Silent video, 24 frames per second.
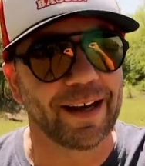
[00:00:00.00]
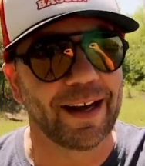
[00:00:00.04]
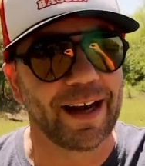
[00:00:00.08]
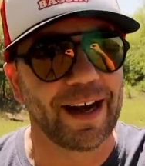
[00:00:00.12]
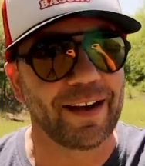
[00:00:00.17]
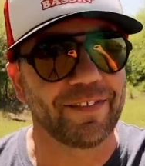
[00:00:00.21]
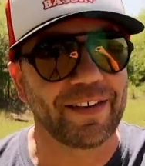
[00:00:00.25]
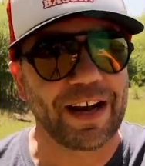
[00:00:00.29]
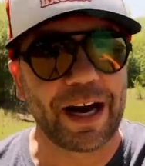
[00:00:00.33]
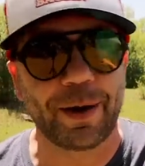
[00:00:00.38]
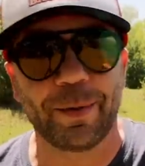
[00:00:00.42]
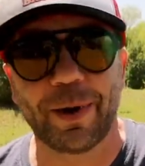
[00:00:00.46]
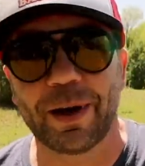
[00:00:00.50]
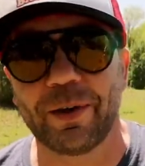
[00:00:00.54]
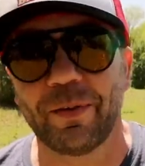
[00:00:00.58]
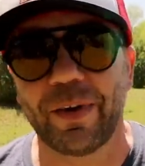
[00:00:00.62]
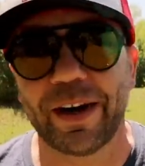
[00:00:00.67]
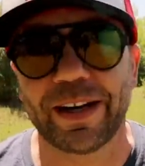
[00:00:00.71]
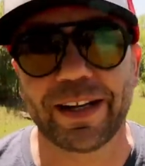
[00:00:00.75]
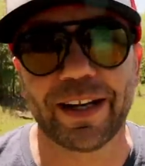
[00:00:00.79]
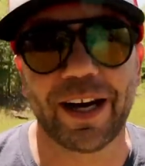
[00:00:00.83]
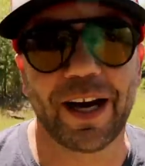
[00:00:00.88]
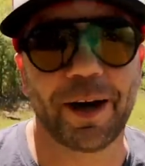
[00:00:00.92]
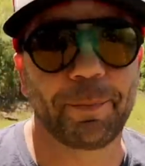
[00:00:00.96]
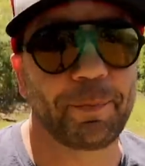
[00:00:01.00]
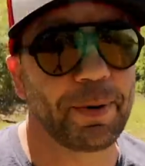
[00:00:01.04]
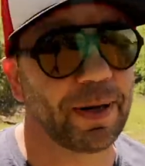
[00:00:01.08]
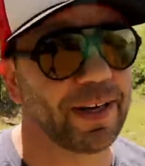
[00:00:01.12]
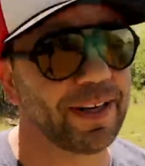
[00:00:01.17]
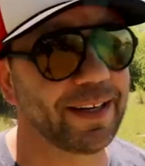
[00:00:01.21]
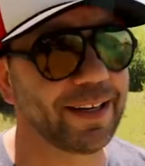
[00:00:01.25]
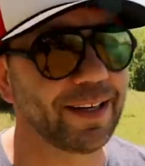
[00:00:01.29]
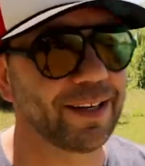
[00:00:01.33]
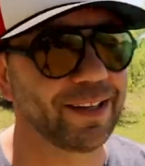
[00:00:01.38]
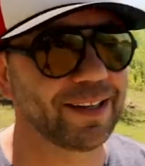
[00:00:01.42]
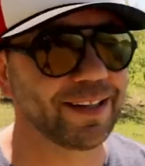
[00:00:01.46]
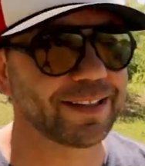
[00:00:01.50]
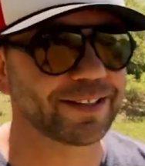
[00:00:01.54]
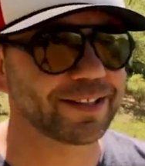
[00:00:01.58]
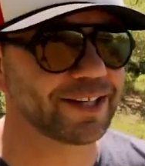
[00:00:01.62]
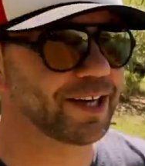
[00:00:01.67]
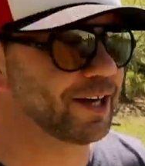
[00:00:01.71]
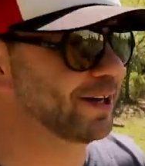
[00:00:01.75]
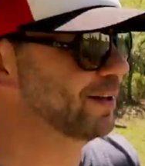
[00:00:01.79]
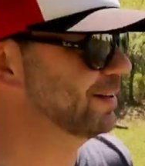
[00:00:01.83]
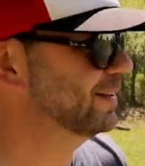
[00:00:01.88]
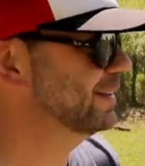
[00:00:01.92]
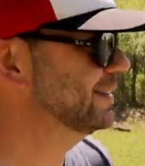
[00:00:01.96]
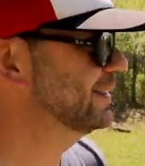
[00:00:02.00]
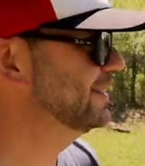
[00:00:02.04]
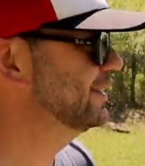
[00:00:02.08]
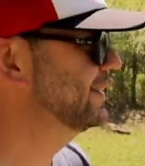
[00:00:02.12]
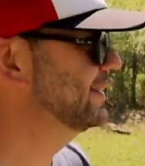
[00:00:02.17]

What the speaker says: I've got one rigged up. Let's go.